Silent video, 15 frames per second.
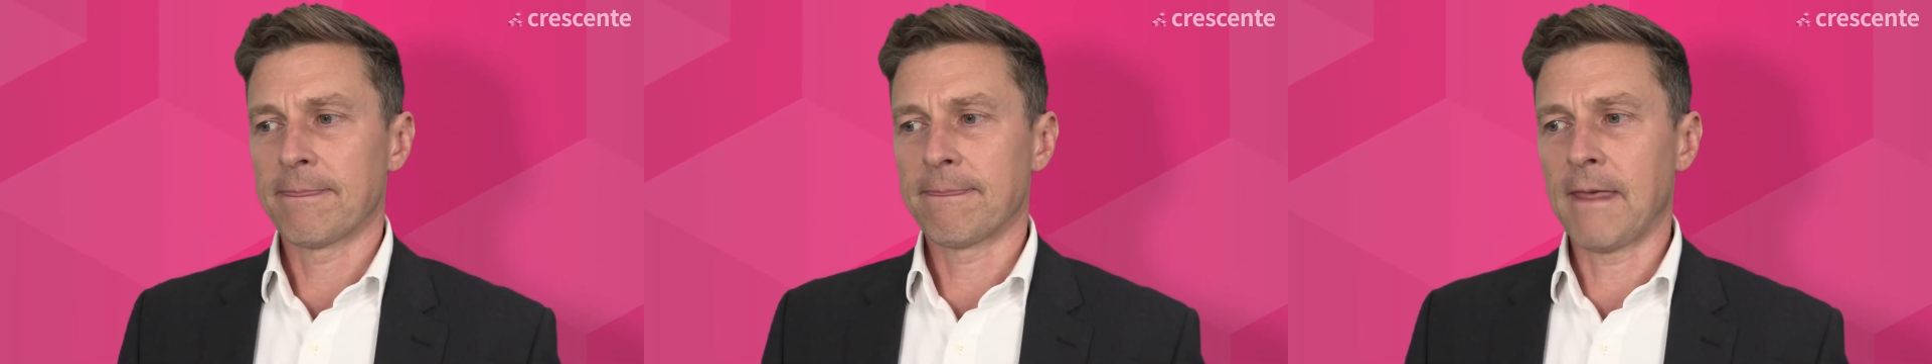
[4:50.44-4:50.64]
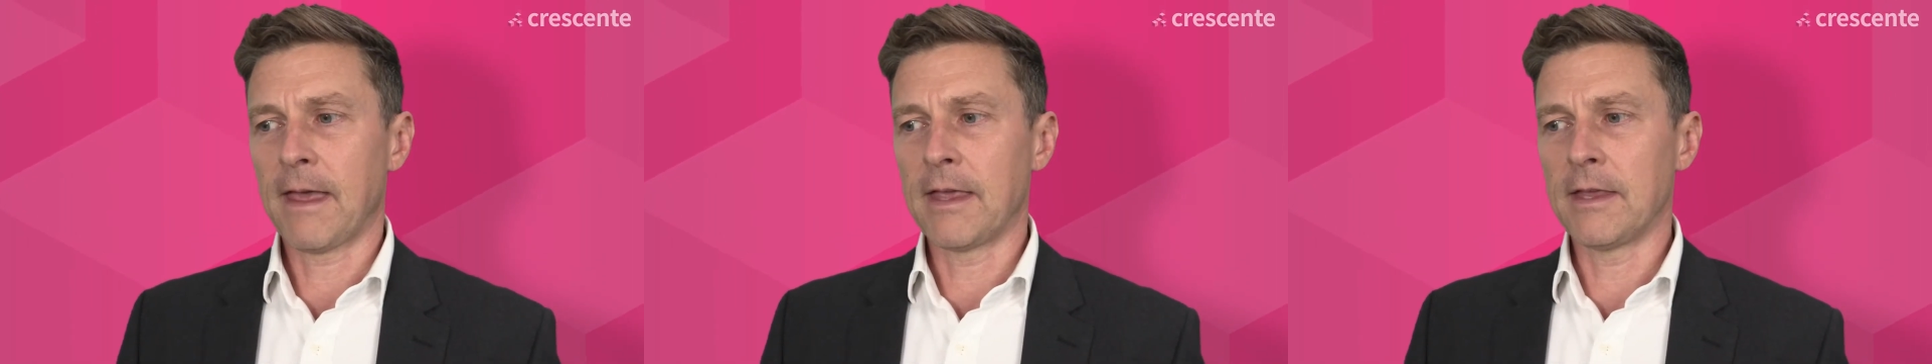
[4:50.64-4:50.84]

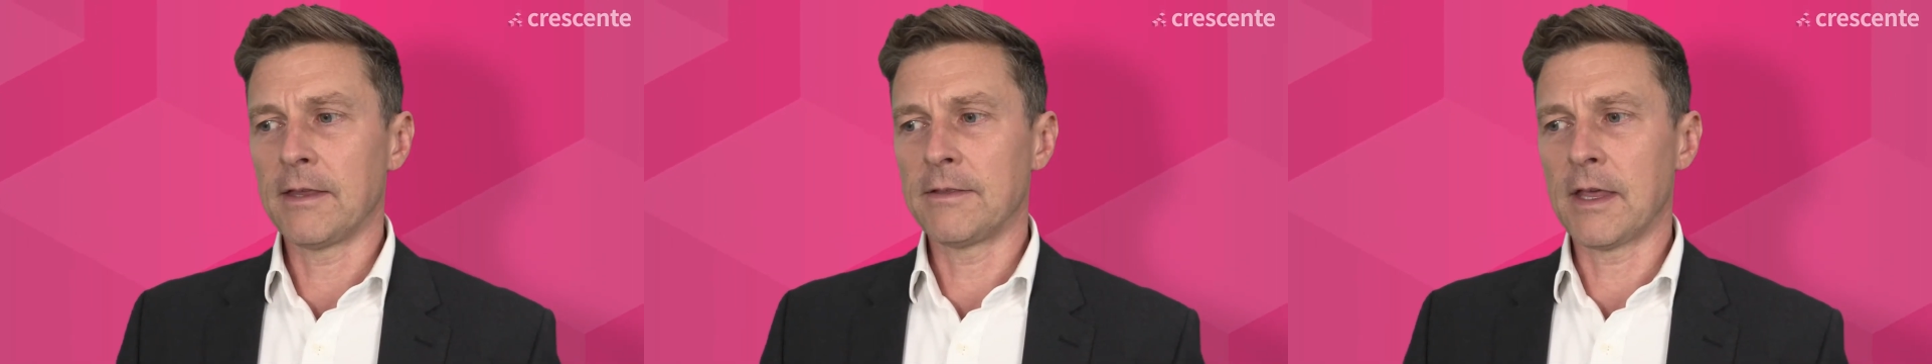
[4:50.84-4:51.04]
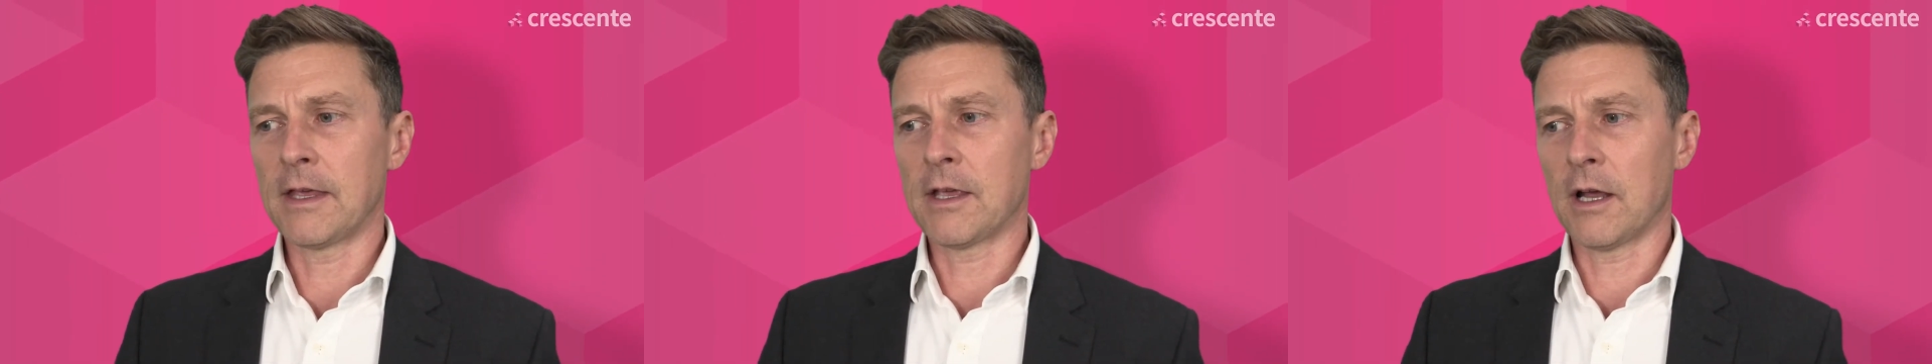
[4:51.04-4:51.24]

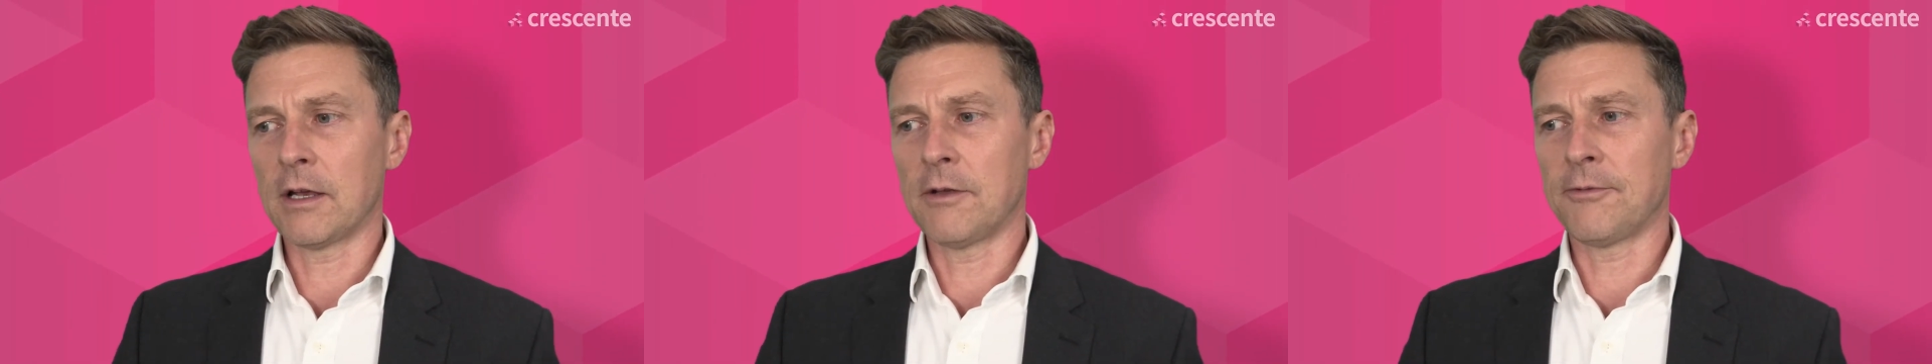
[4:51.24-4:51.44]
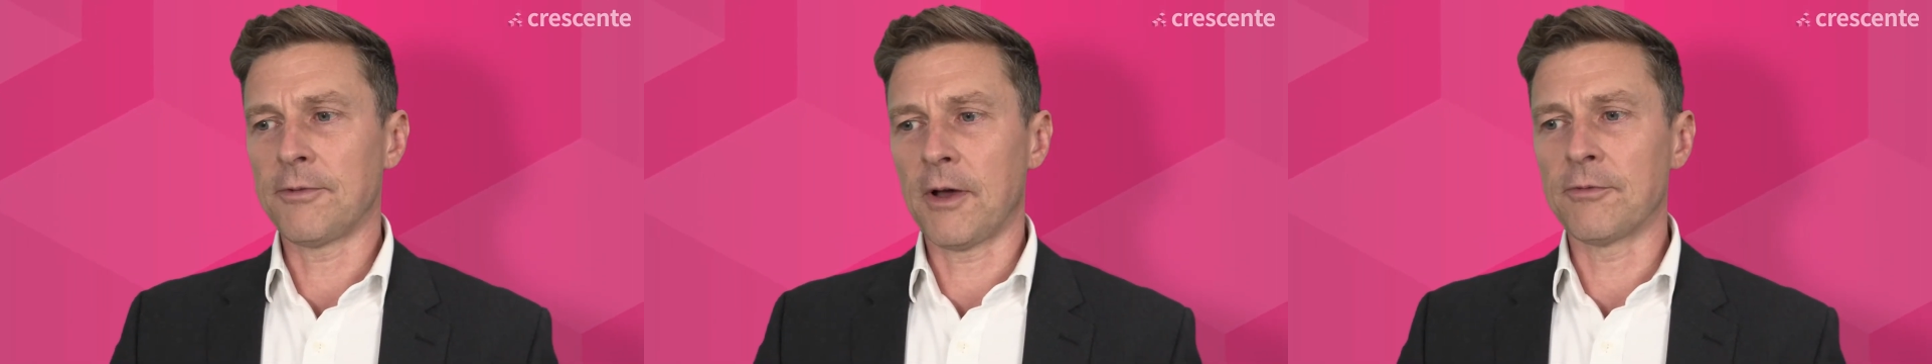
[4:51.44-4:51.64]
they kind
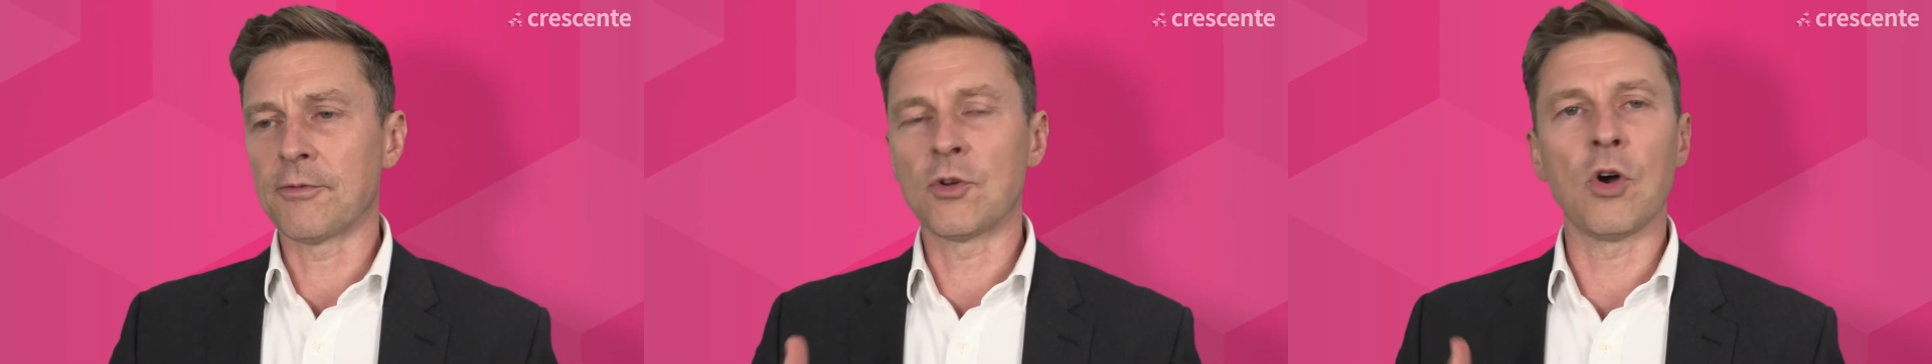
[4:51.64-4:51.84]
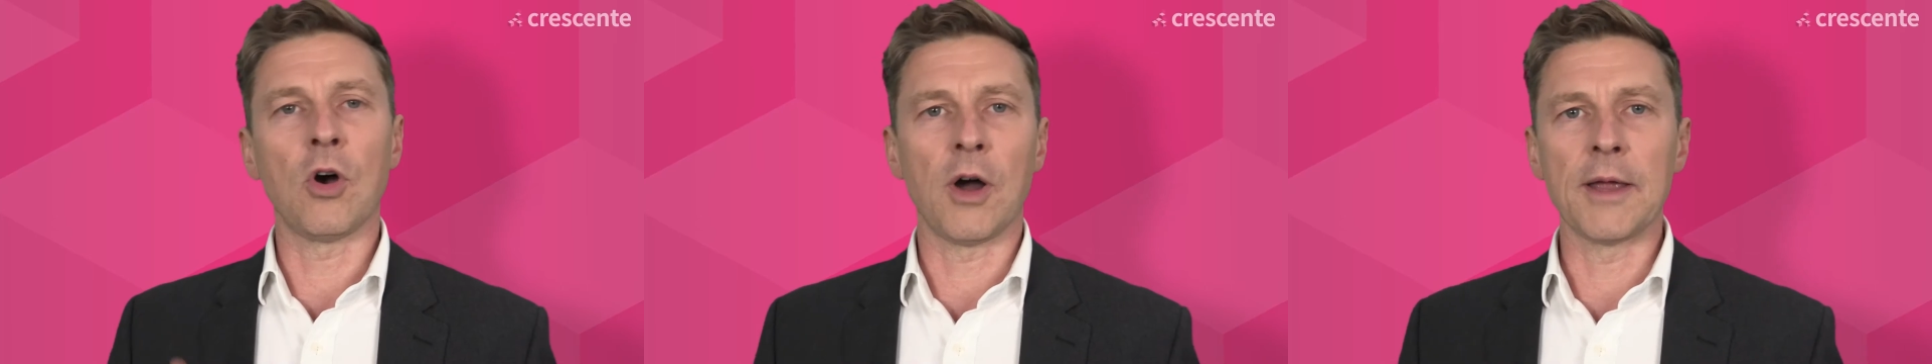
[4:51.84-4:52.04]
of
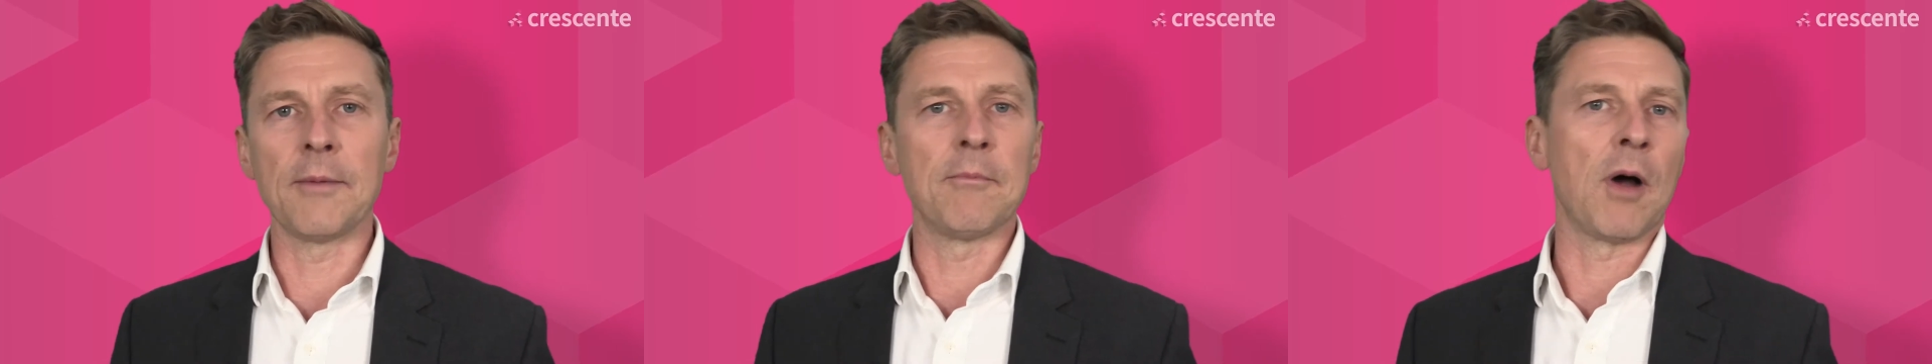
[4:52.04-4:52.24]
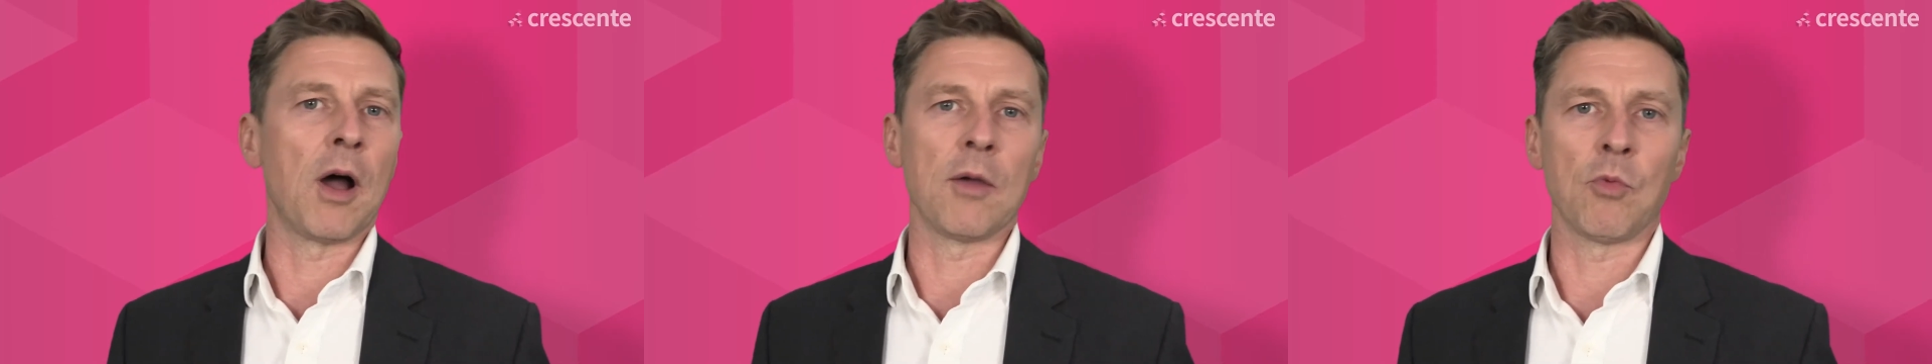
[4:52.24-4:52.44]
have got
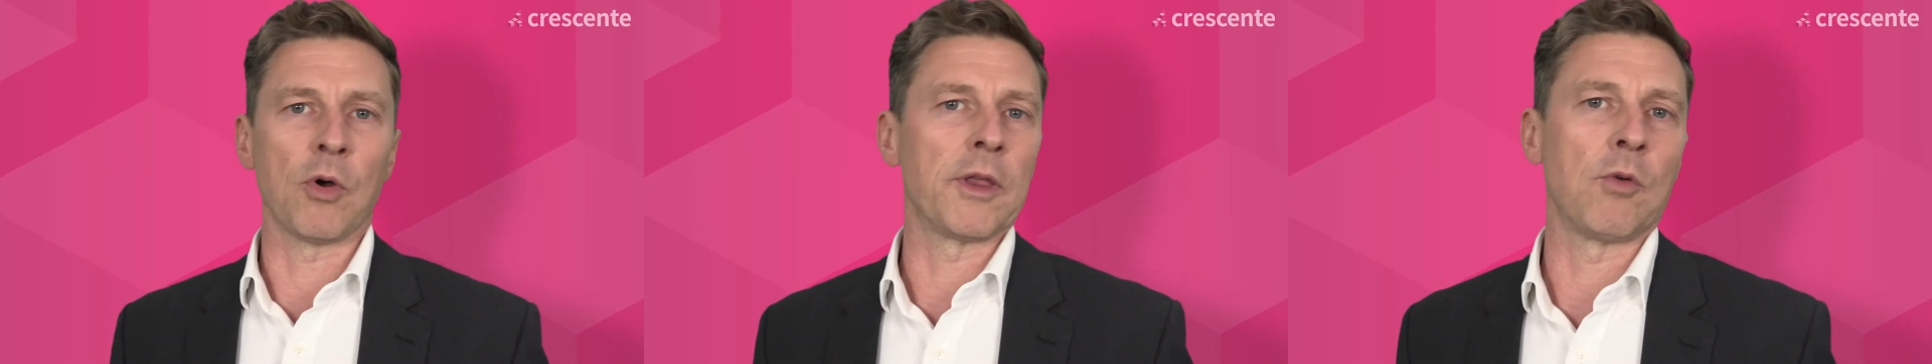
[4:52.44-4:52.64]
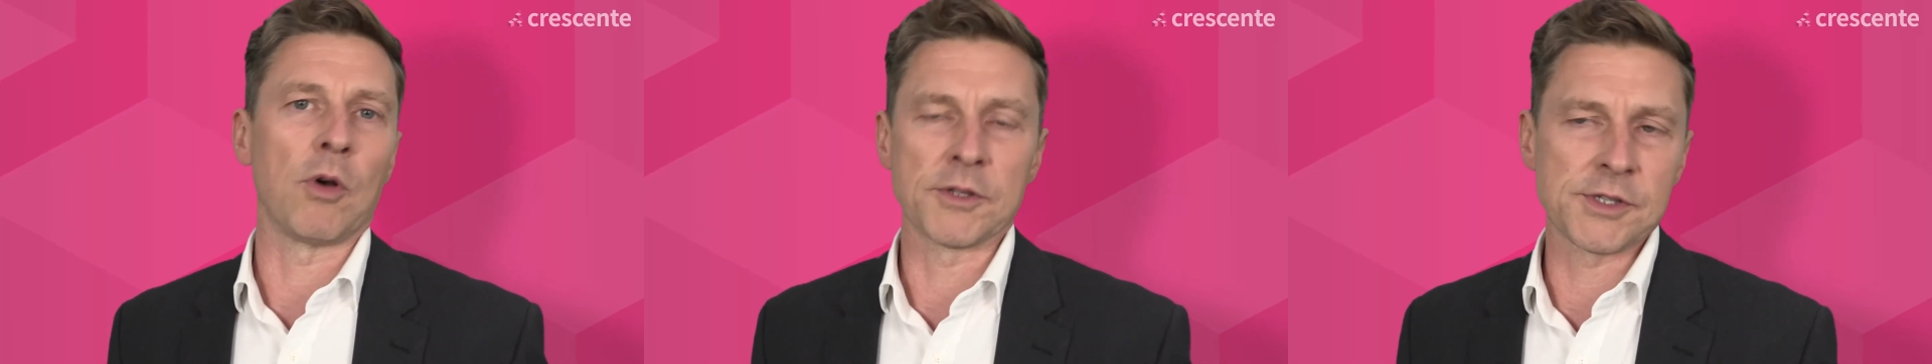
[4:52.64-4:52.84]
in mind what
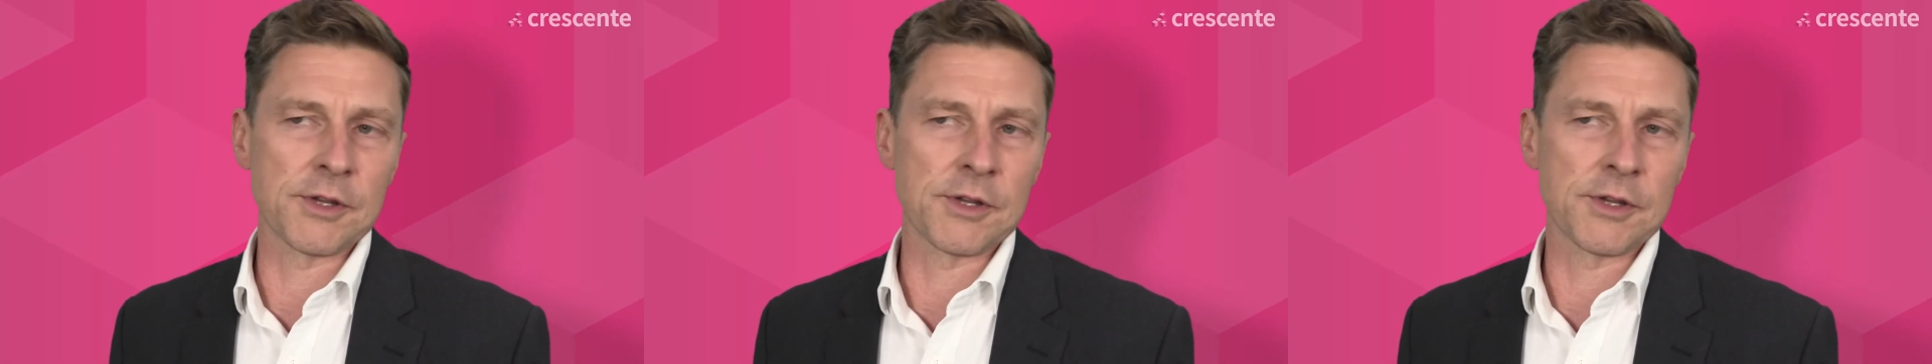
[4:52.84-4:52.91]
they want.